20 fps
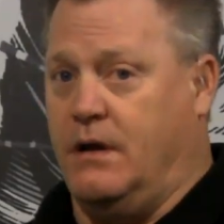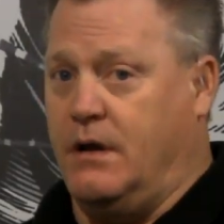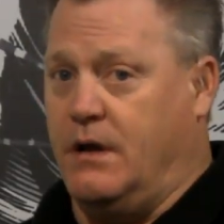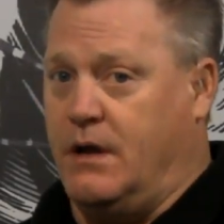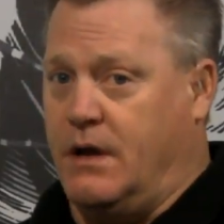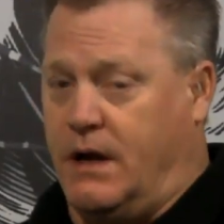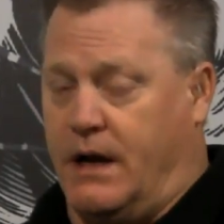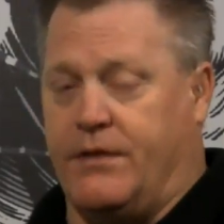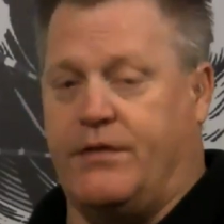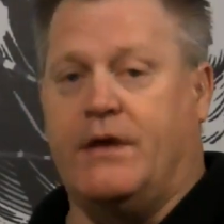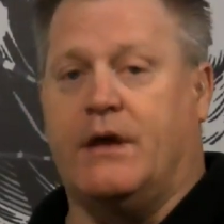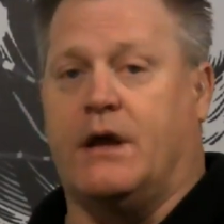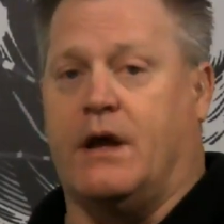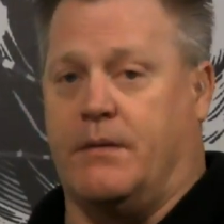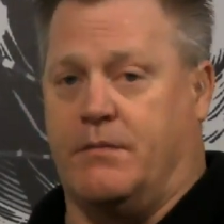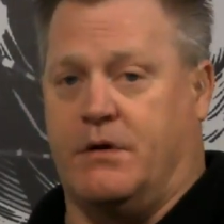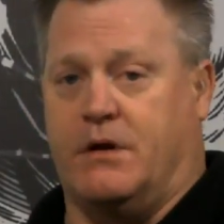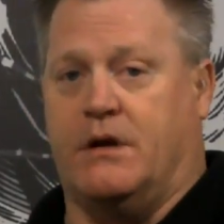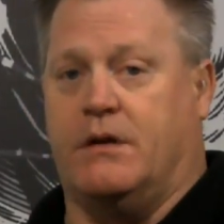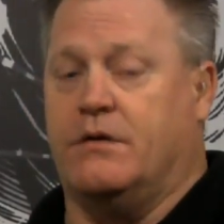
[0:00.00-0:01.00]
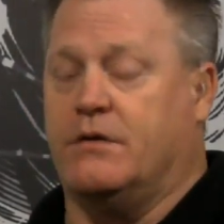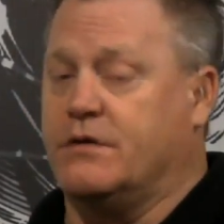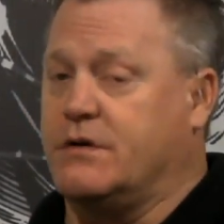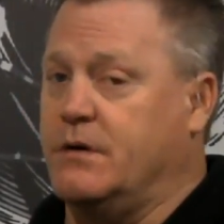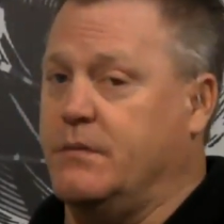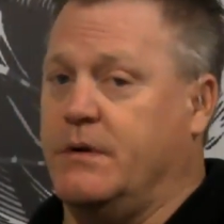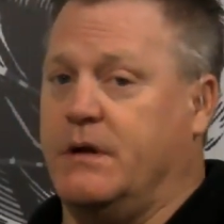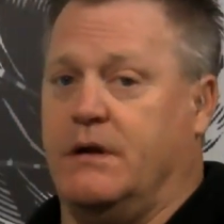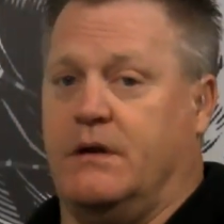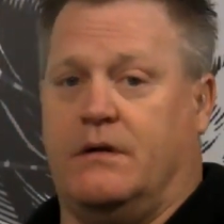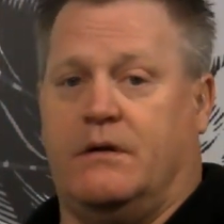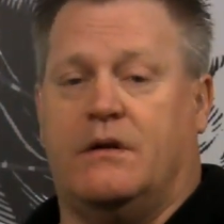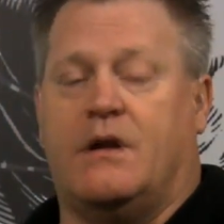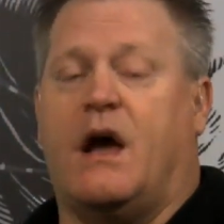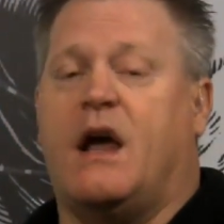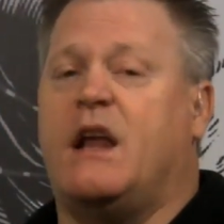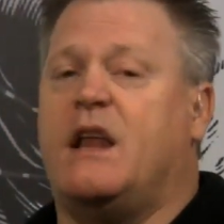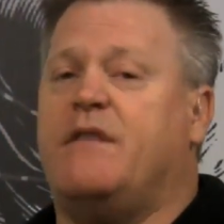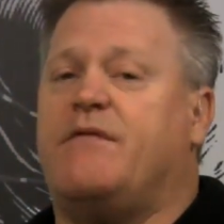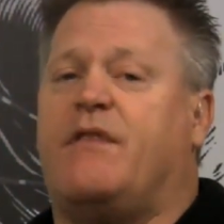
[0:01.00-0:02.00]
And I think there's going to be
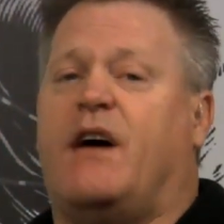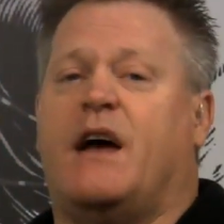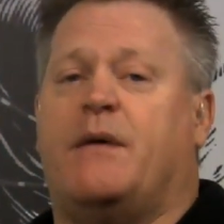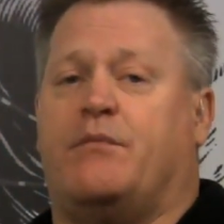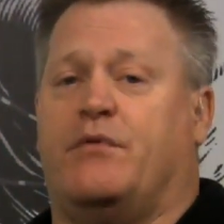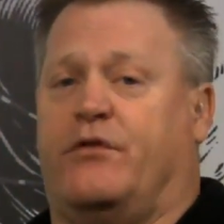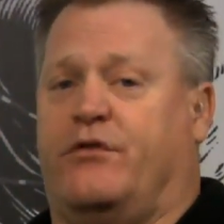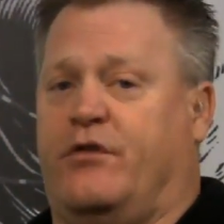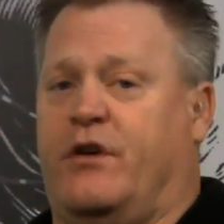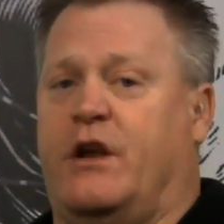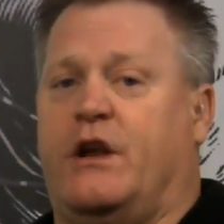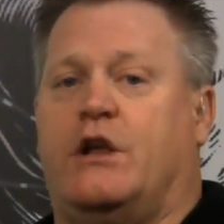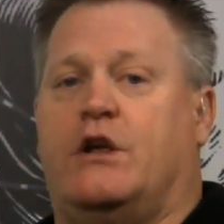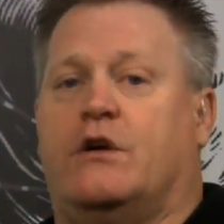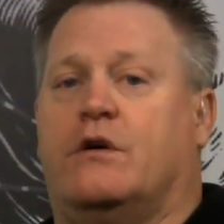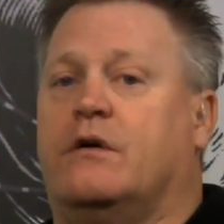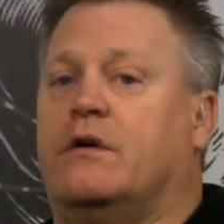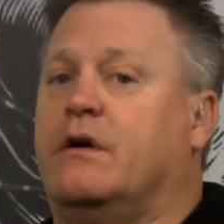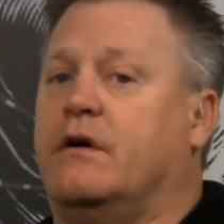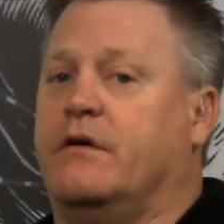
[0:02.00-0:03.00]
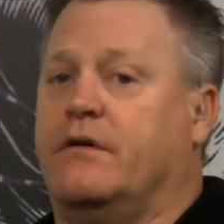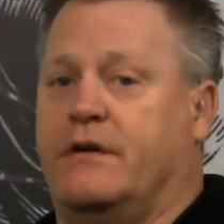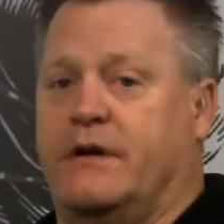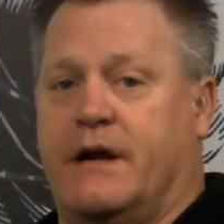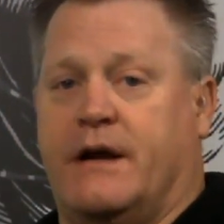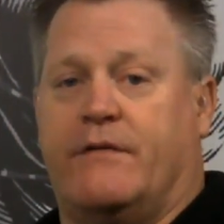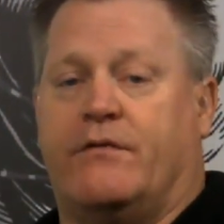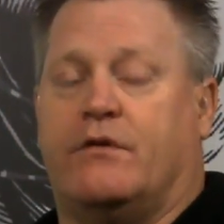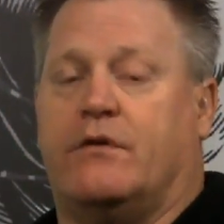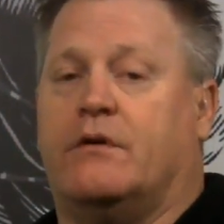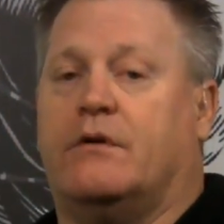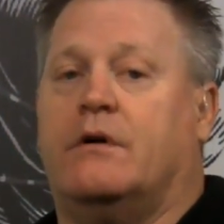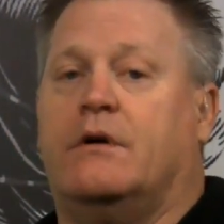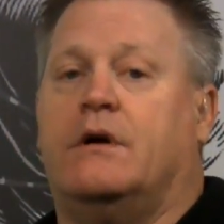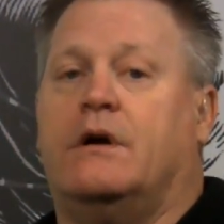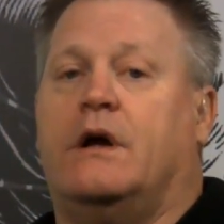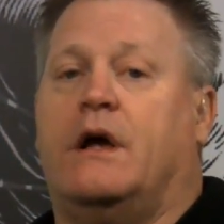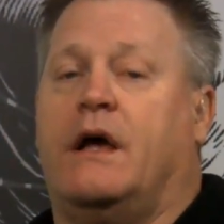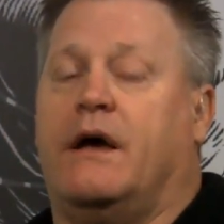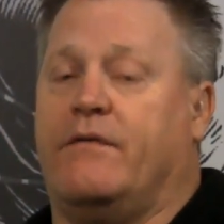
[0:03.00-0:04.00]
95% of you
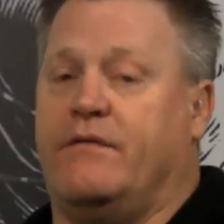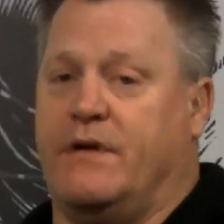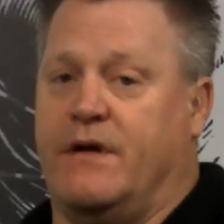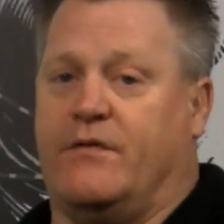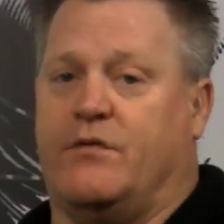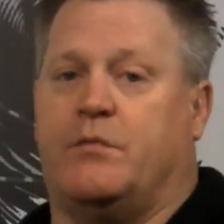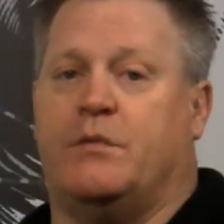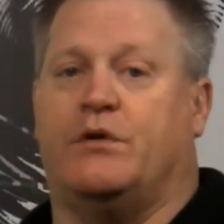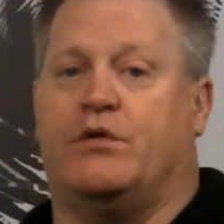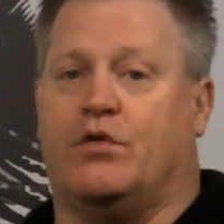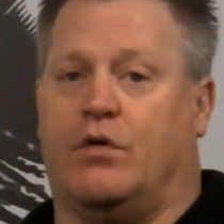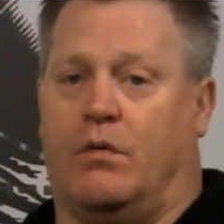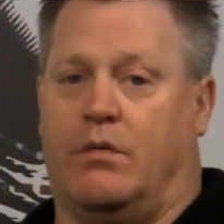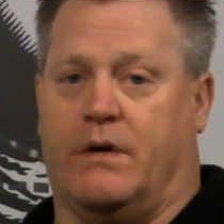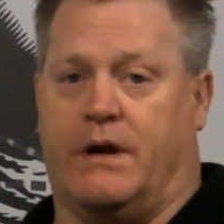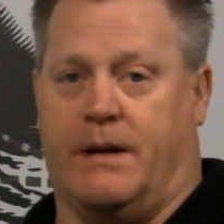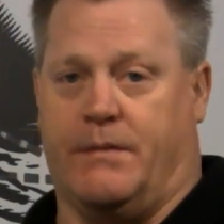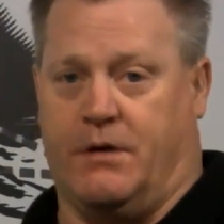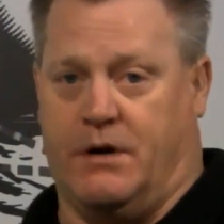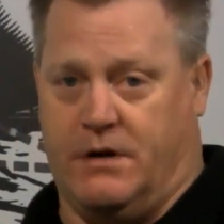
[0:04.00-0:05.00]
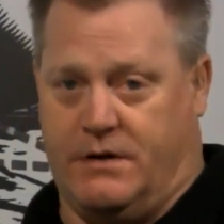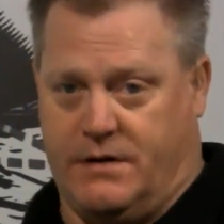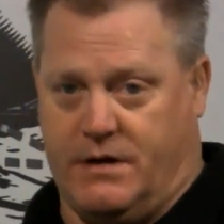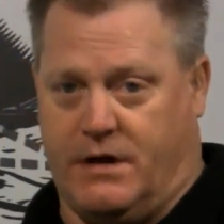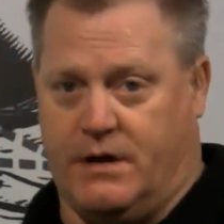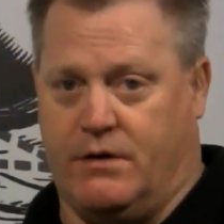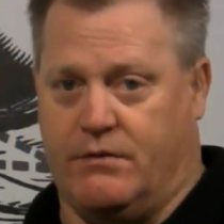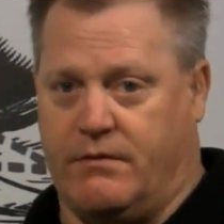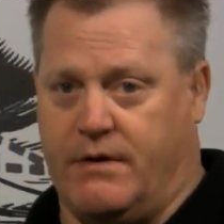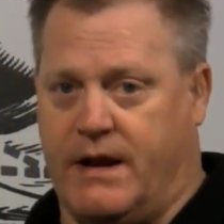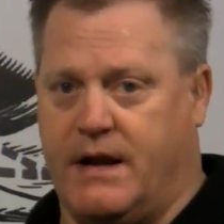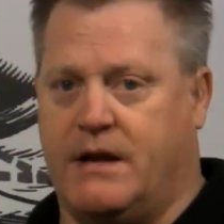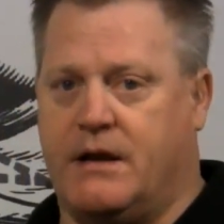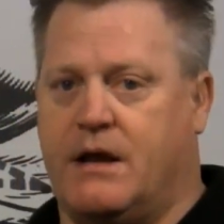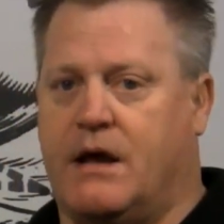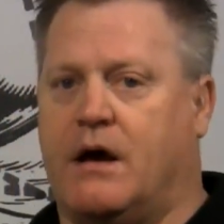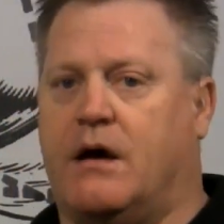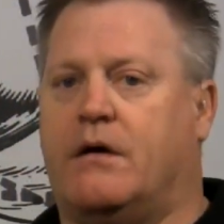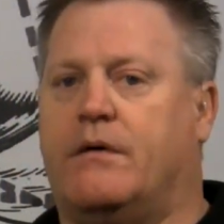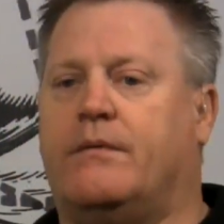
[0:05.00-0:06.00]
have never been told what I'm going to tell you right
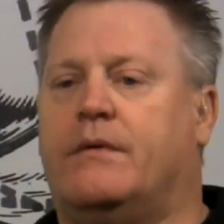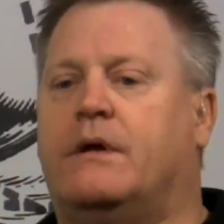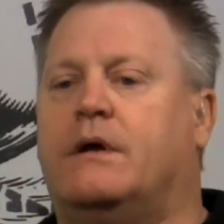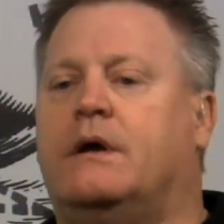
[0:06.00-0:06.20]
now.